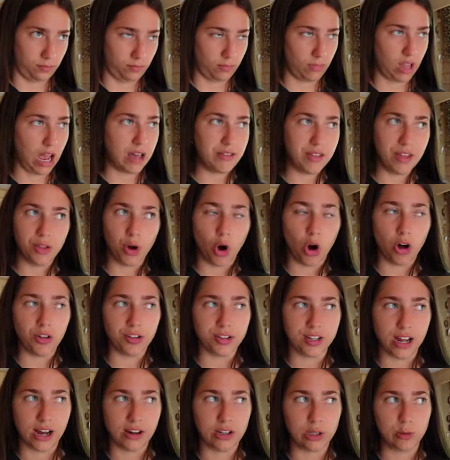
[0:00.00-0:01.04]
And then all
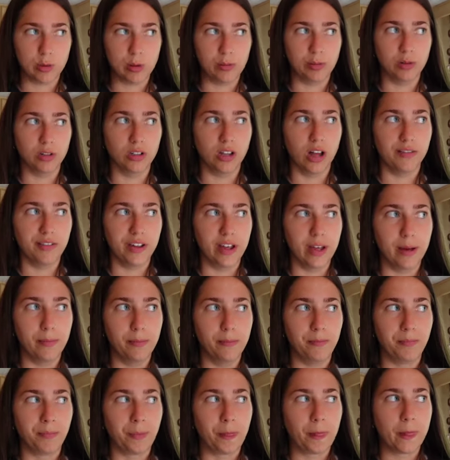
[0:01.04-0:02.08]
the townspeople love
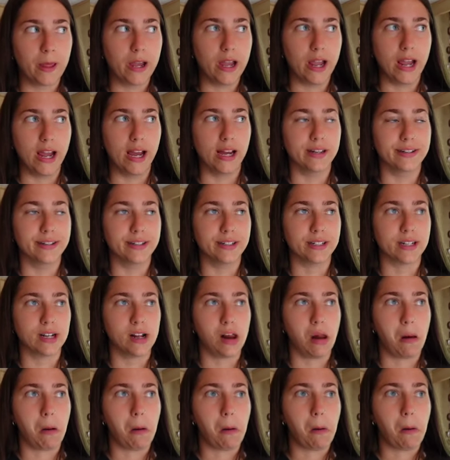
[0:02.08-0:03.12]
him. And
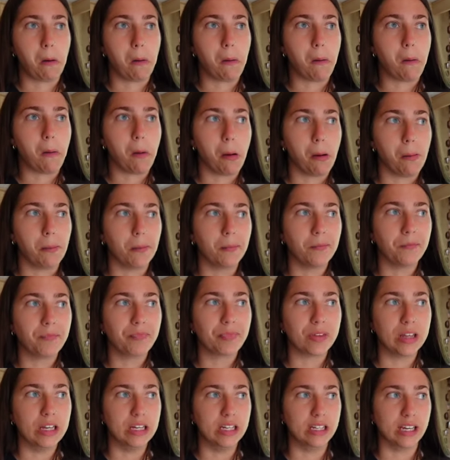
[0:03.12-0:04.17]

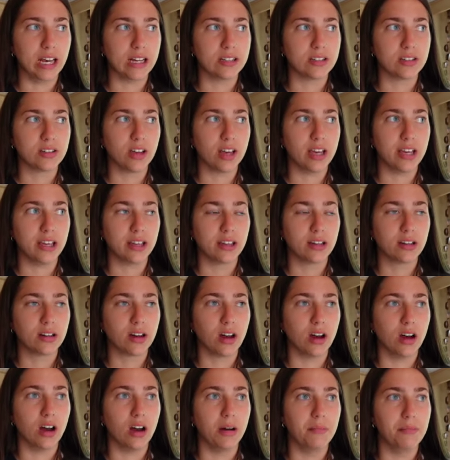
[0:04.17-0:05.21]
he gets like
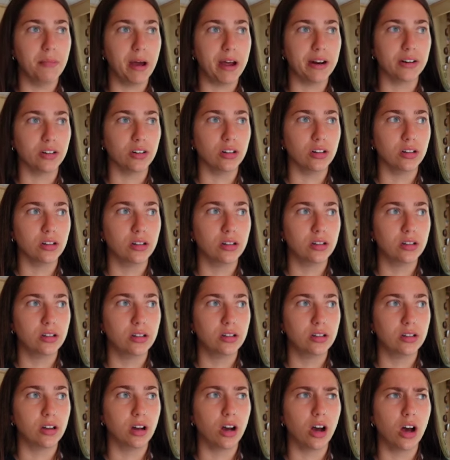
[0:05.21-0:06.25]
a medal,
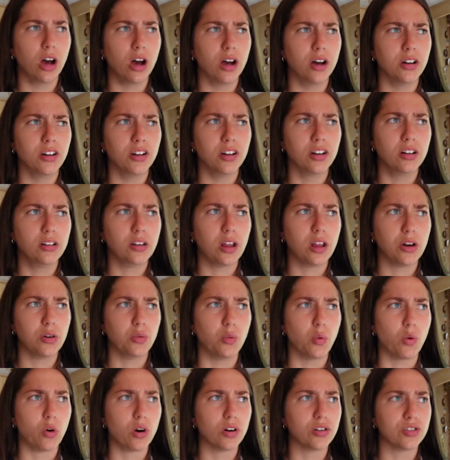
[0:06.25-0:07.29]
an
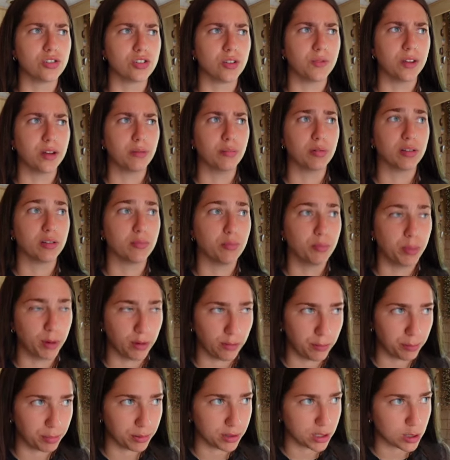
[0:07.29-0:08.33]
award or something.
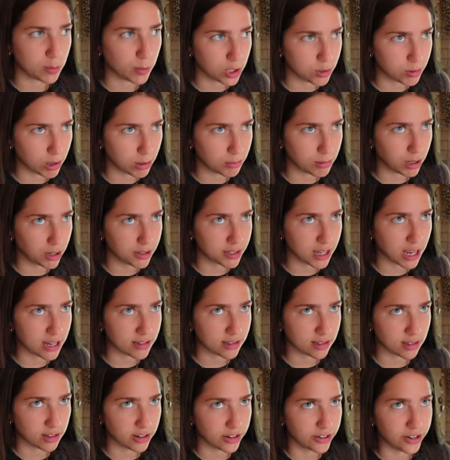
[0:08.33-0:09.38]
But SpongeBob does as
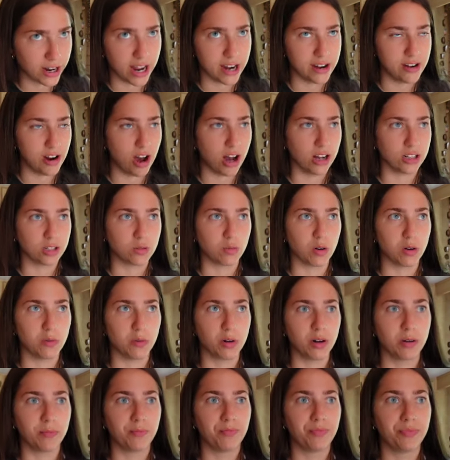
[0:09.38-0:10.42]
the clarinet, not Squidward.